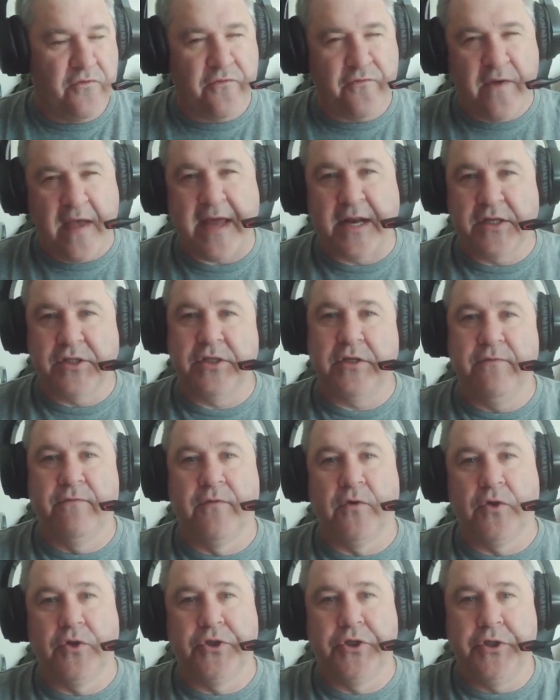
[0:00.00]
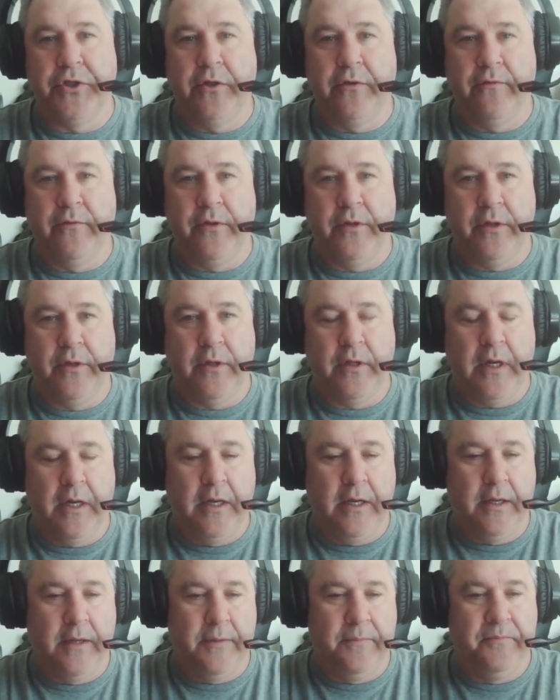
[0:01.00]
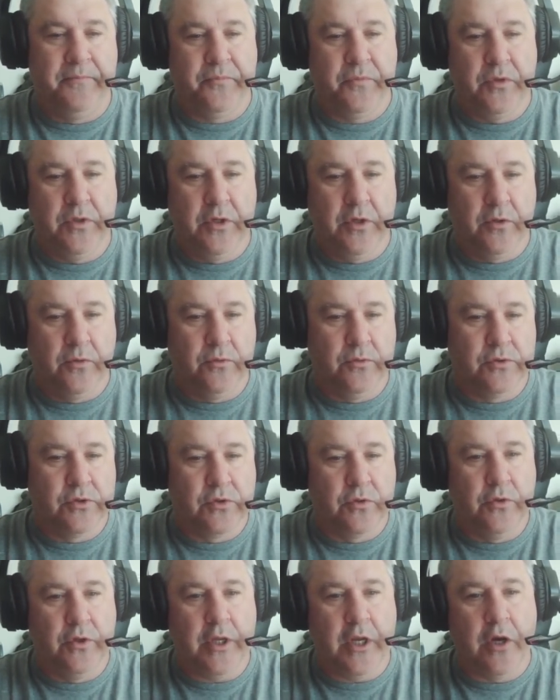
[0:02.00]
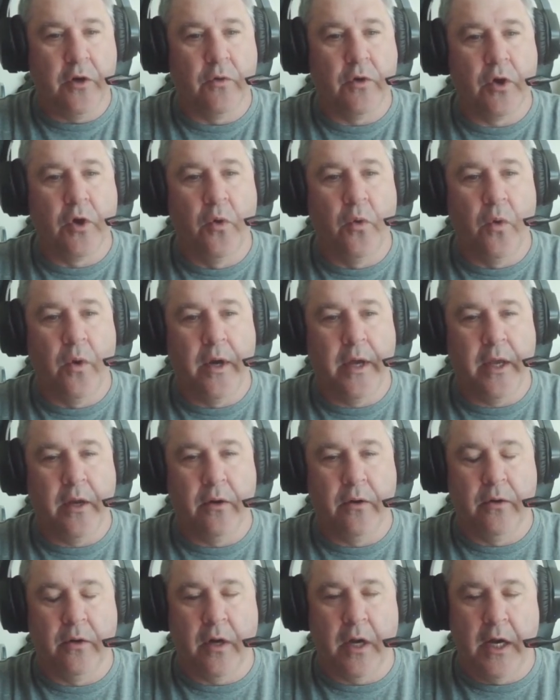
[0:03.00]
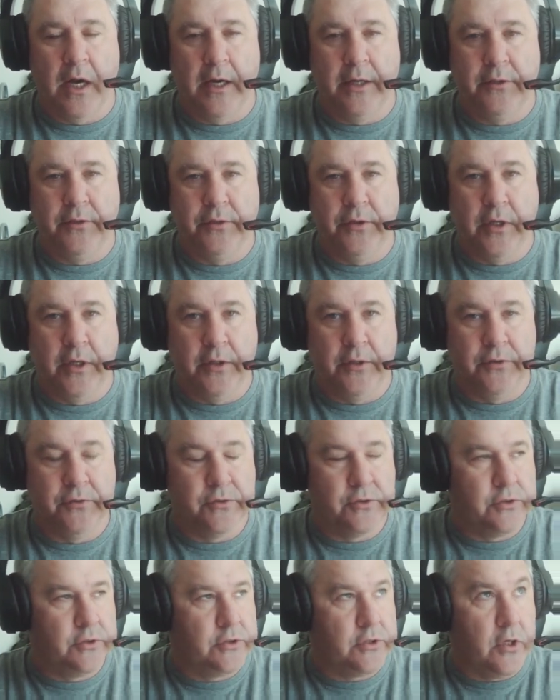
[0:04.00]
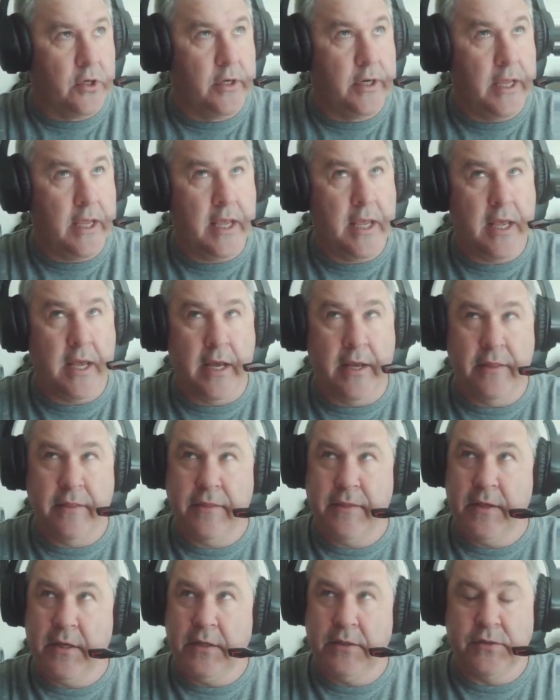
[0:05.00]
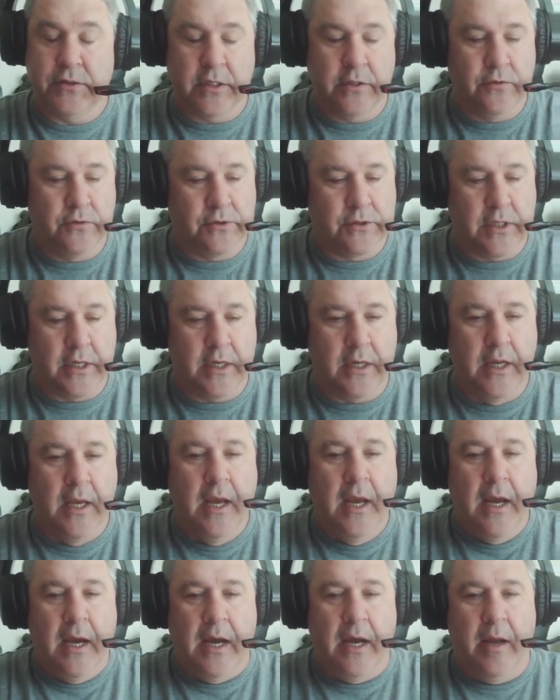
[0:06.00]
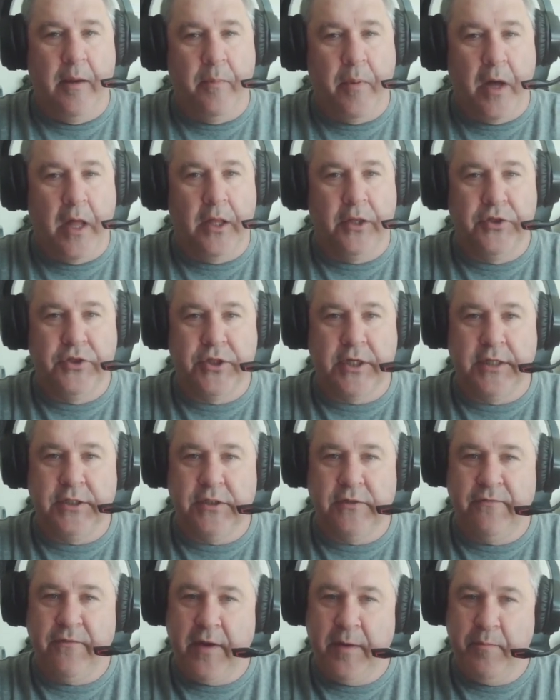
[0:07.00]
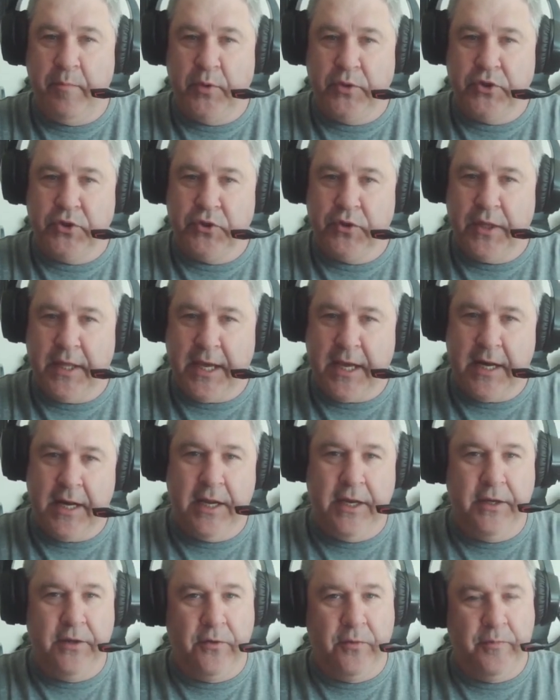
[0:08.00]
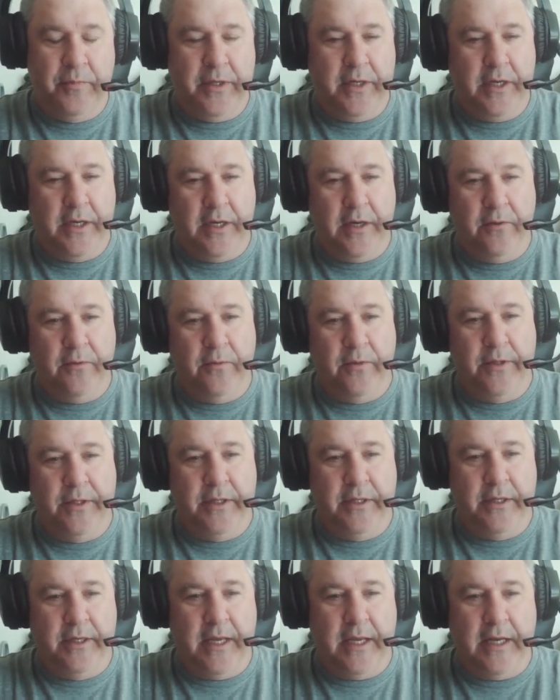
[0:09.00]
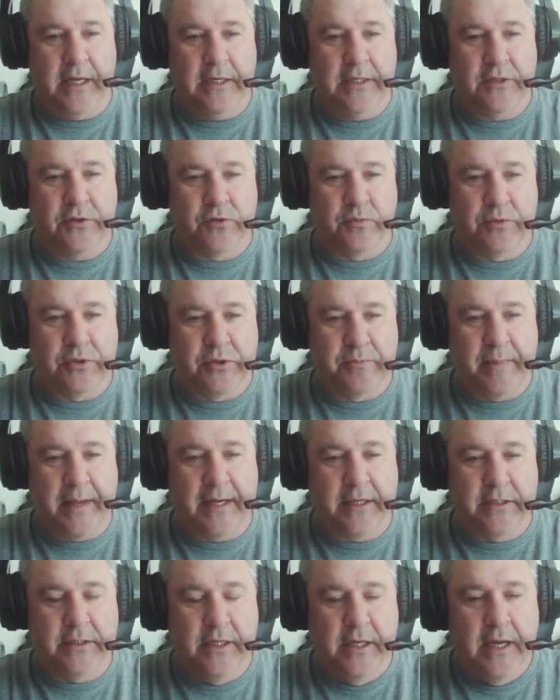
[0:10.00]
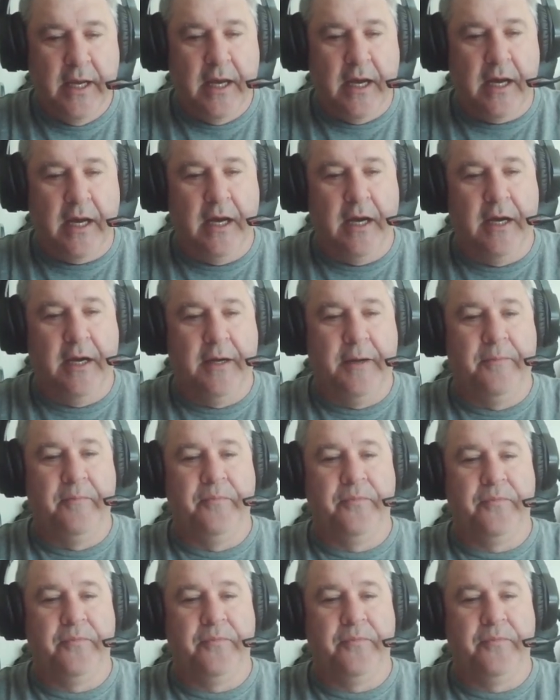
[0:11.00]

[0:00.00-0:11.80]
fantasy version of the sort of the Iroquois or Haruno Sane, I think is how you say it. I apologize if I butchered that. I don't mean anyone any disrespect. I